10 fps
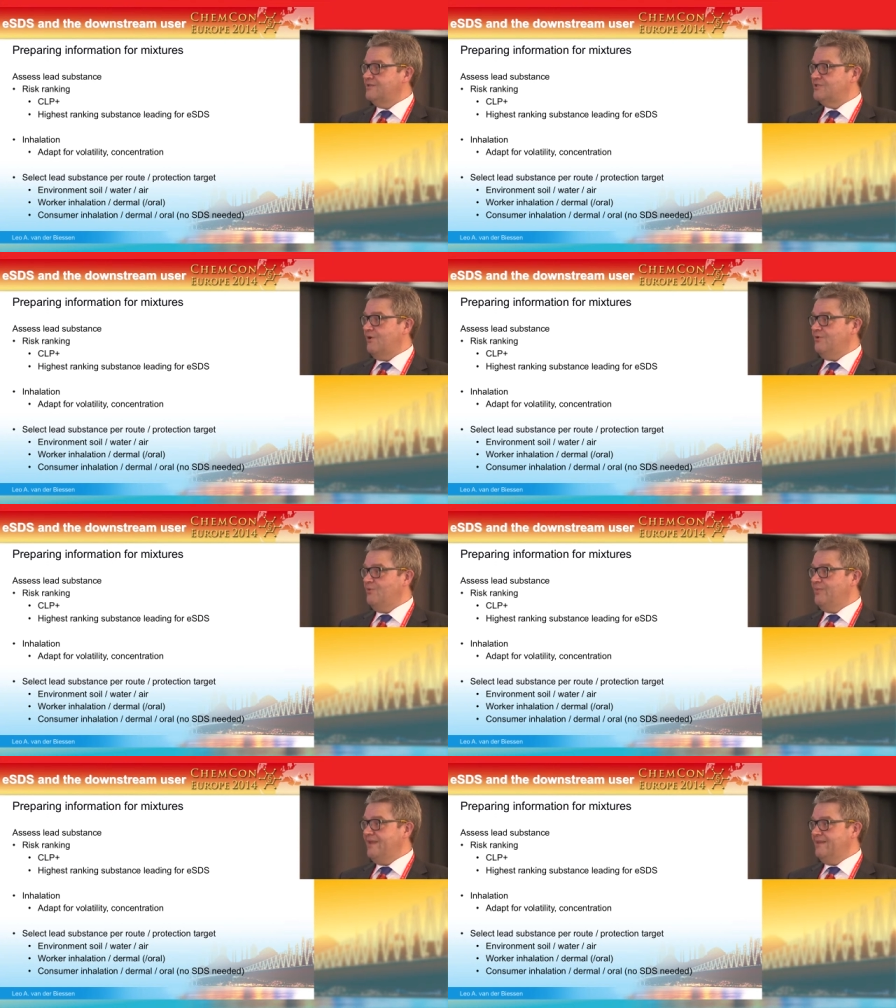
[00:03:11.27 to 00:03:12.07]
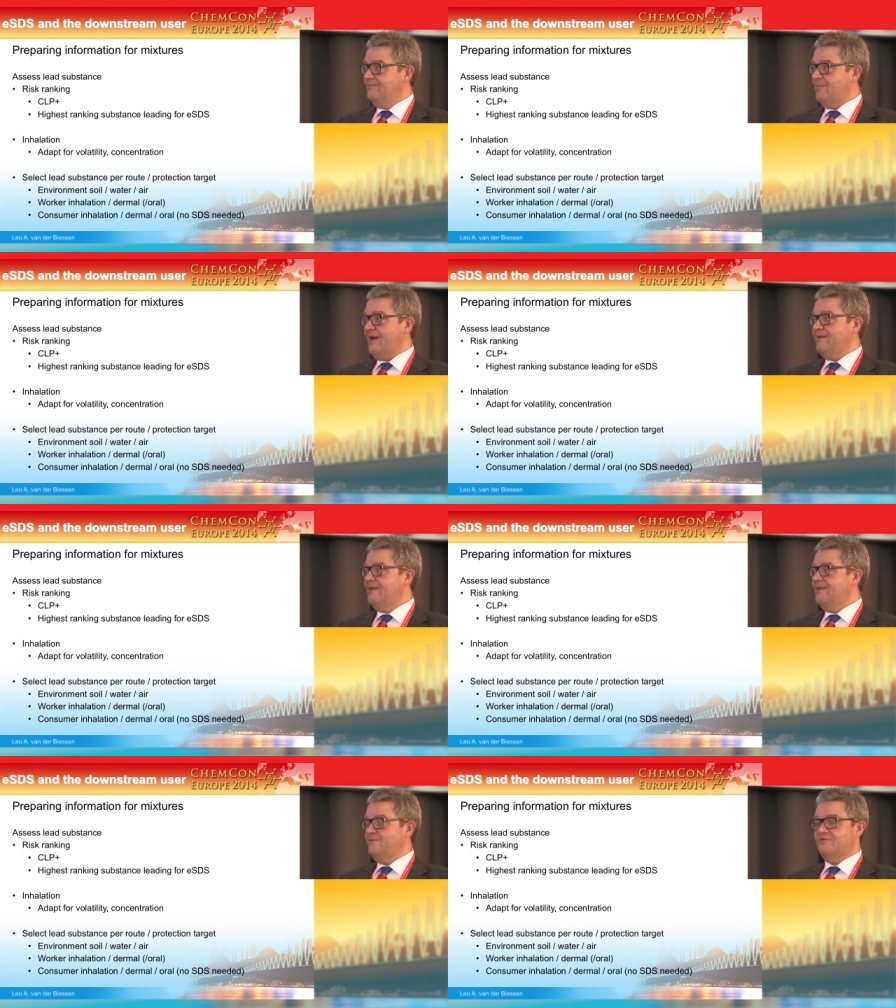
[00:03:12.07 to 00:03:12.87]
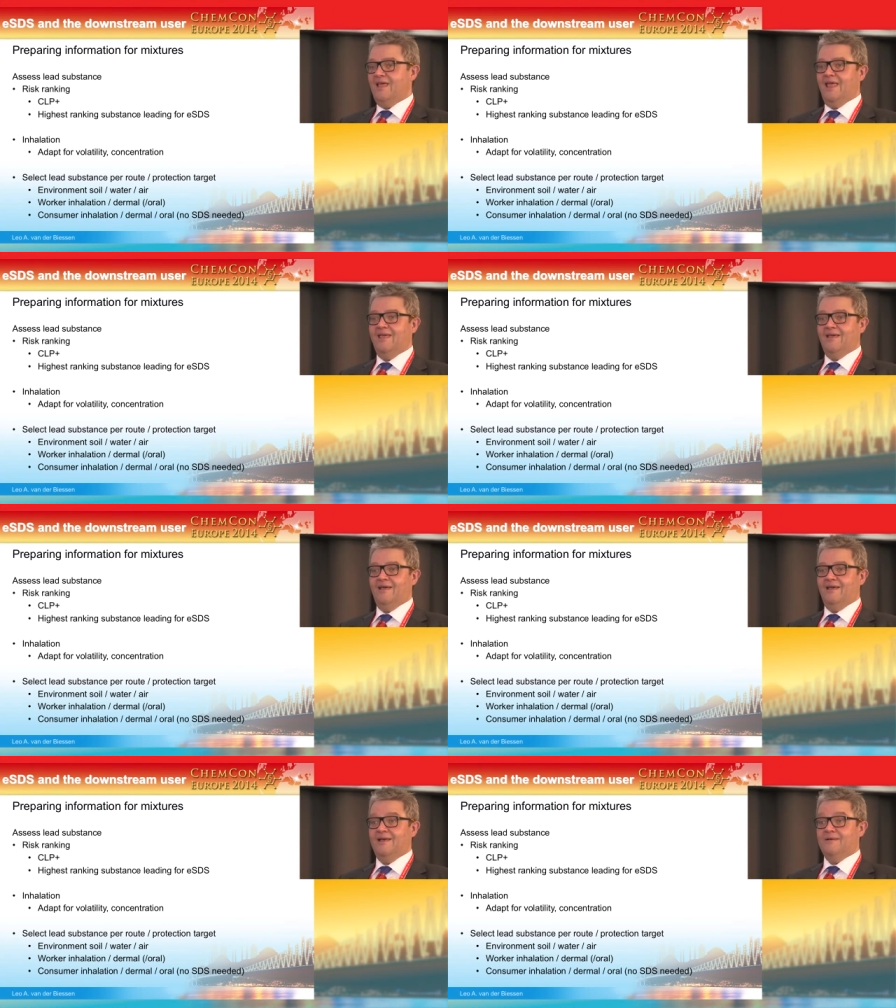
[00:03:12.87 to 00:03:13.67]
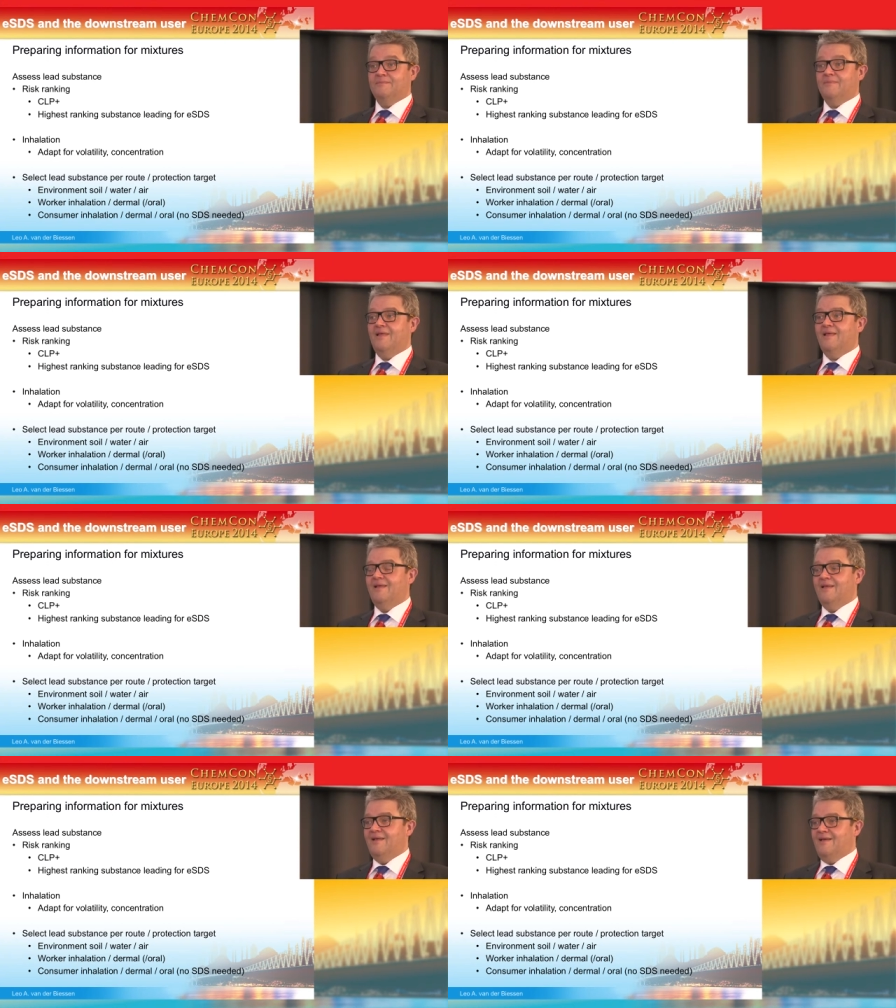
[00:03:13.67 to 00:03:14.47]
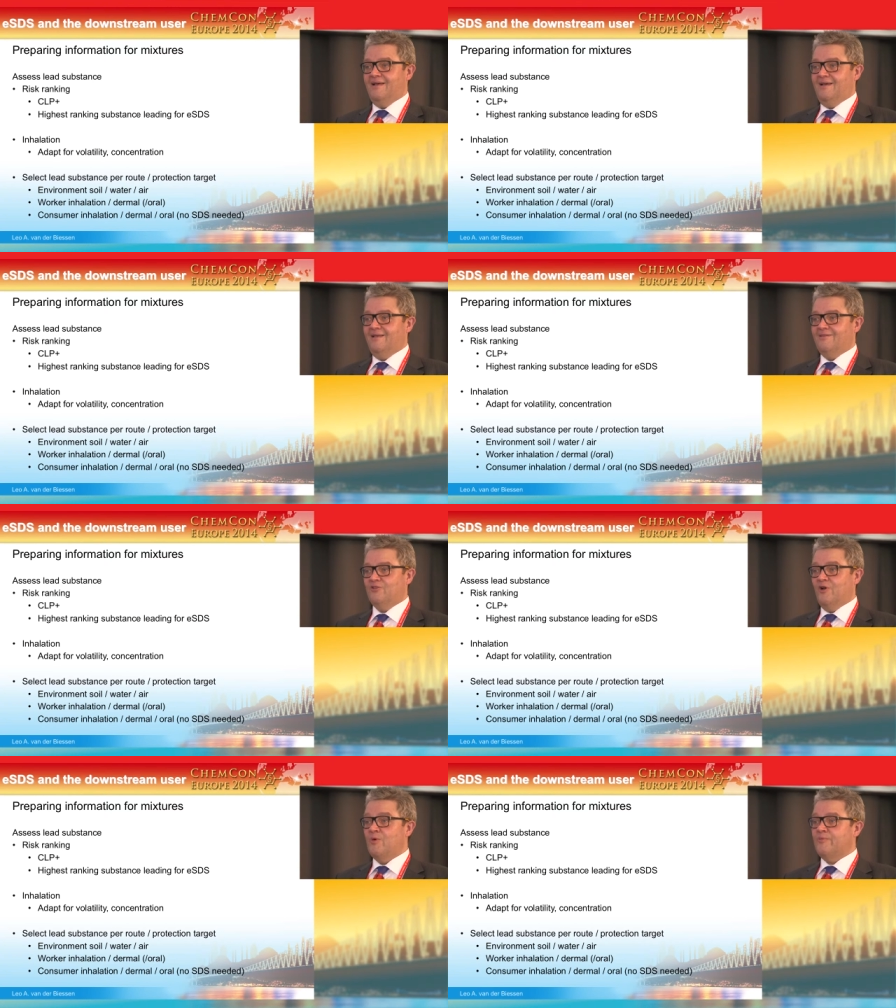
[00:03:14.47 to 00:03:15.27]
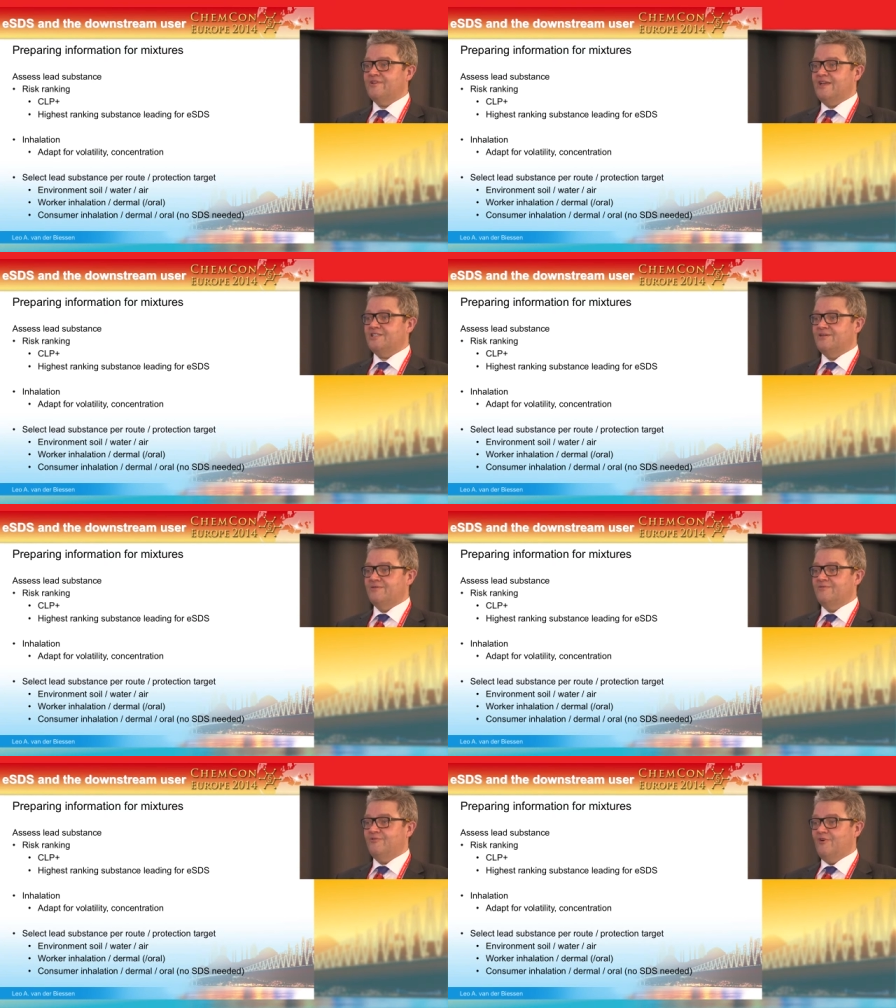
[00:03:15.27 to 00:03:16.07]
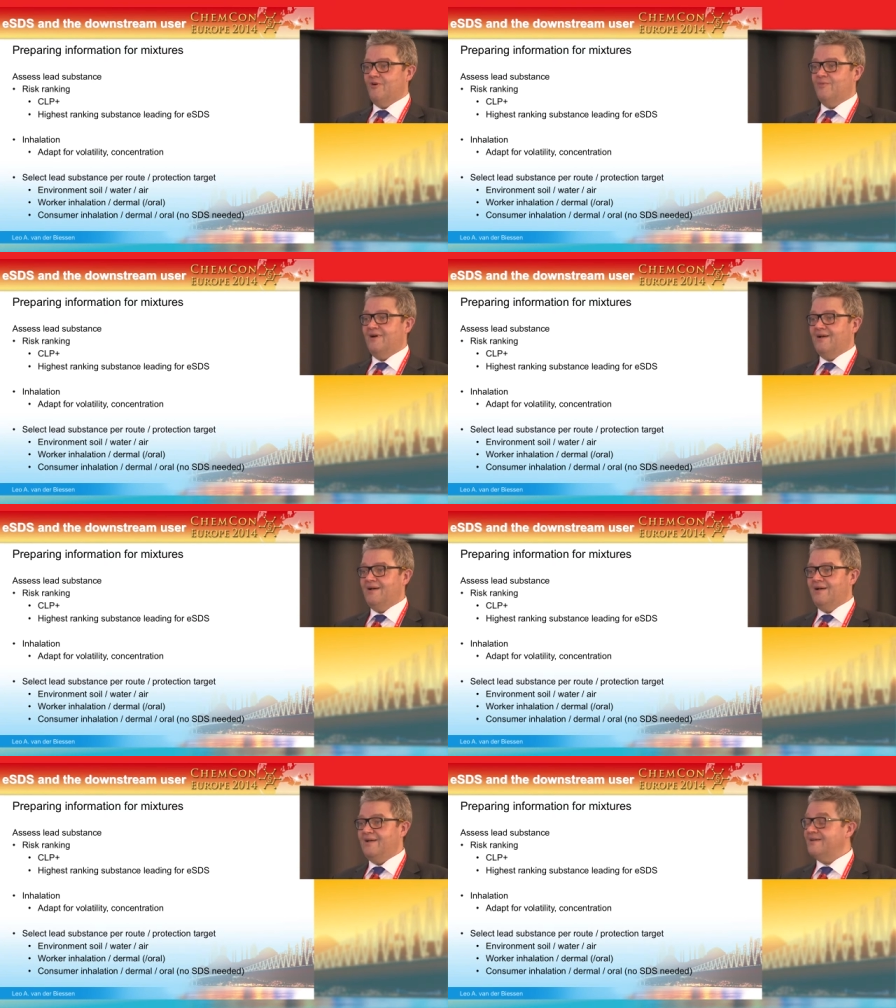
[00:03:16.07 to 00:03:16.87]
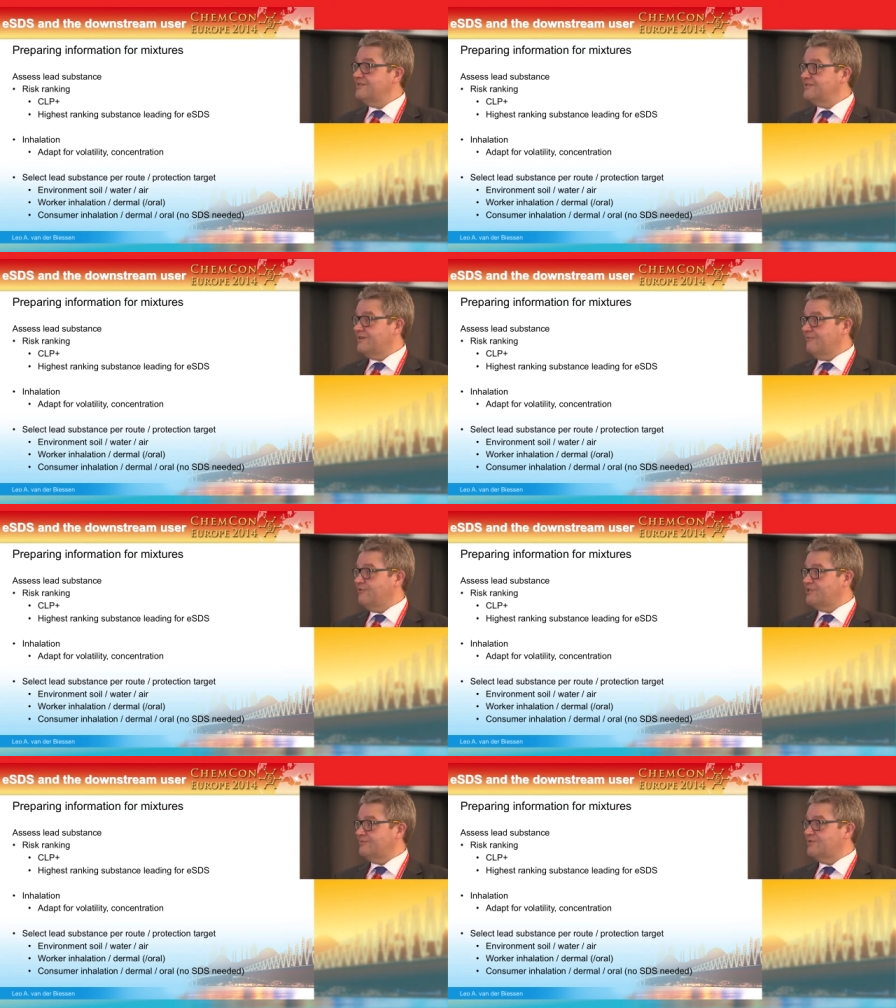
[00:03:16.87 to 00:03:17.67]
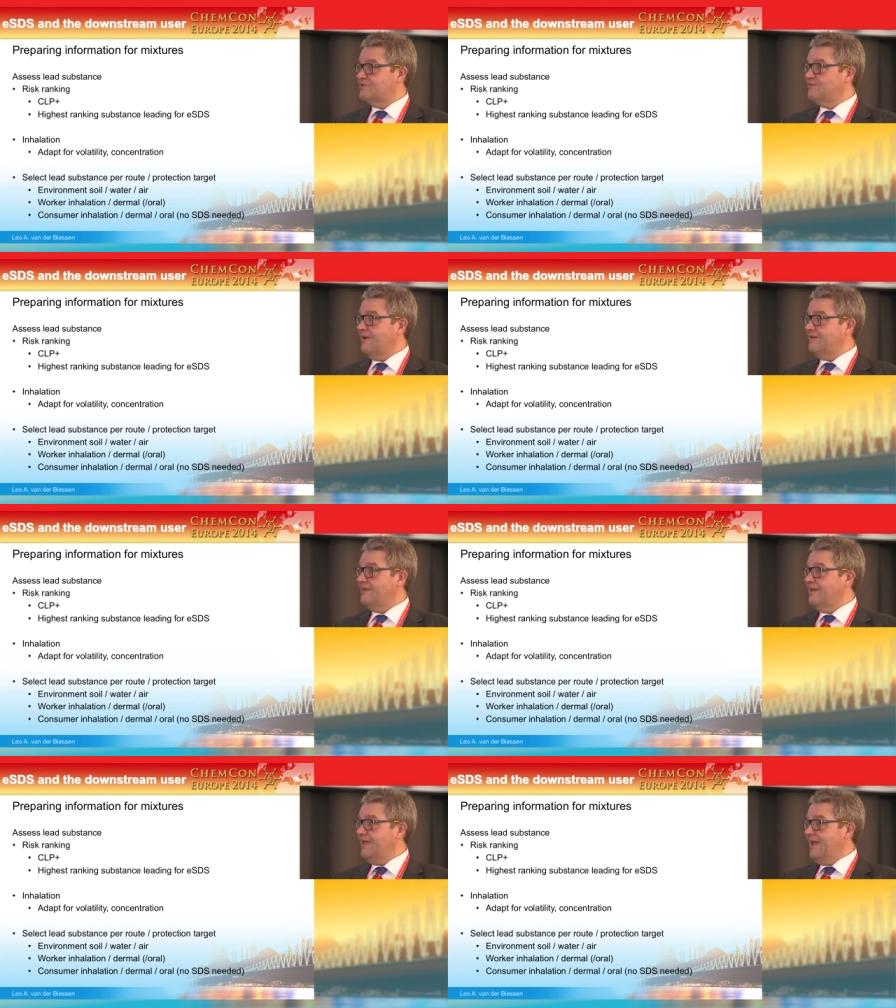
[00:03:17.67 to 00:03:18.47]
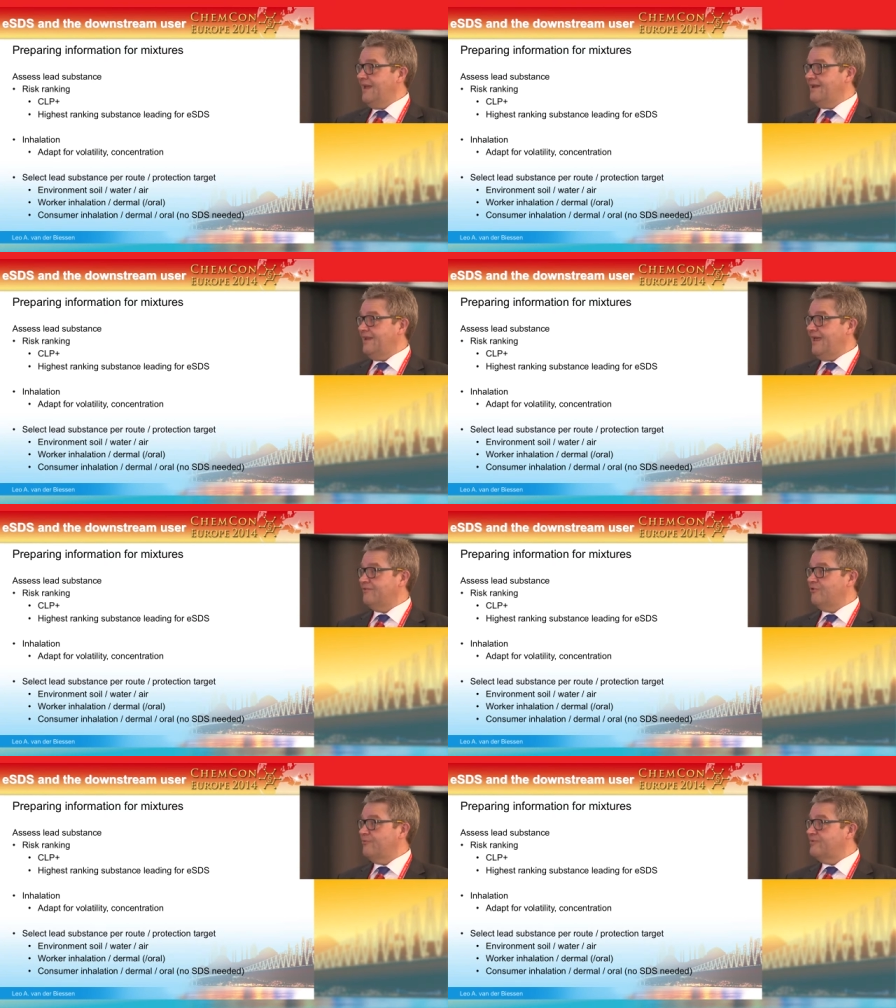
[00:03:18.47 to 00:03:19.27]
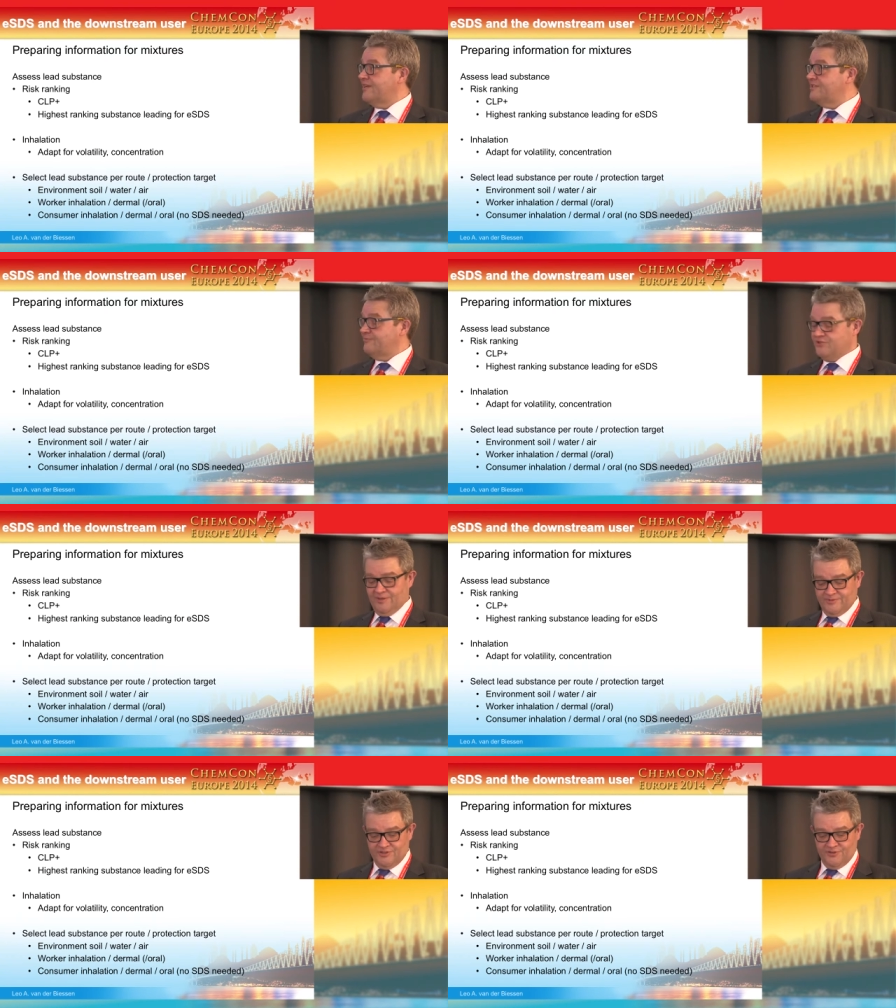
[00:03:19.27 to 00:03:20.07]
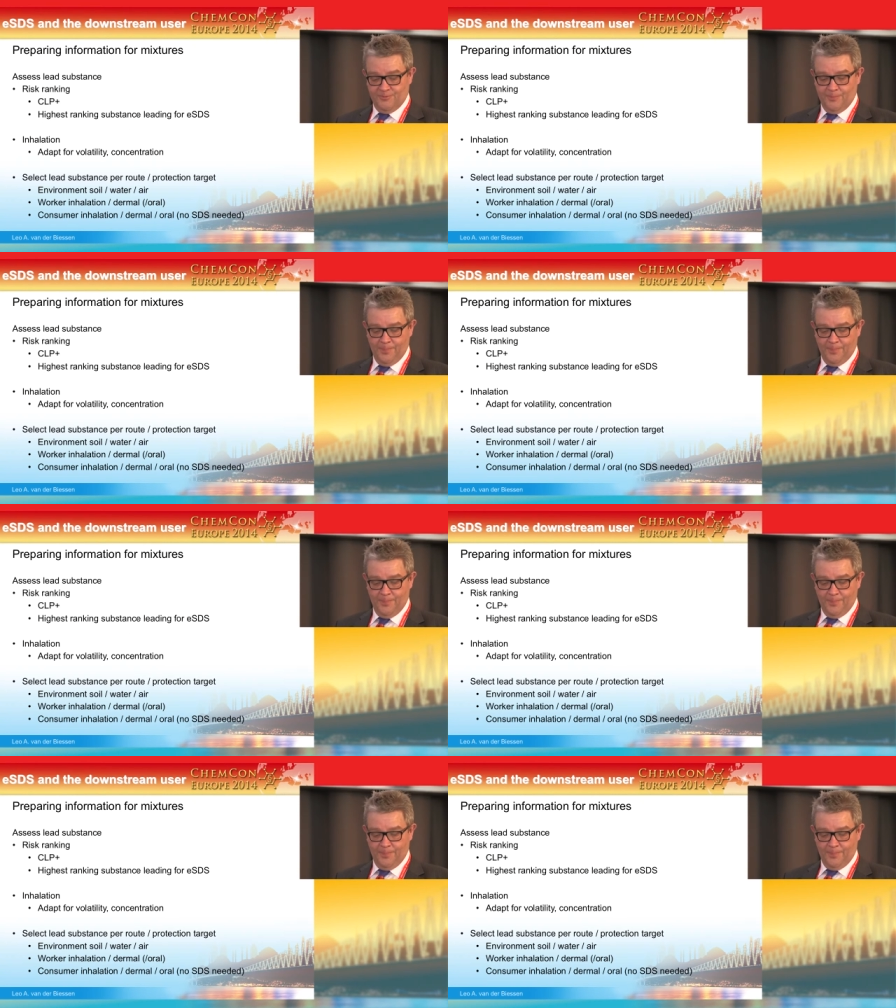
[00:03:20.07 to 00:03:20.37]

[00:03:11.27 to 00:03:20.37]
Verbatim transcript: So you might need to take um, uh, the dermal protection from, uh, for substance 1 and the inhalatory protection for substance 2.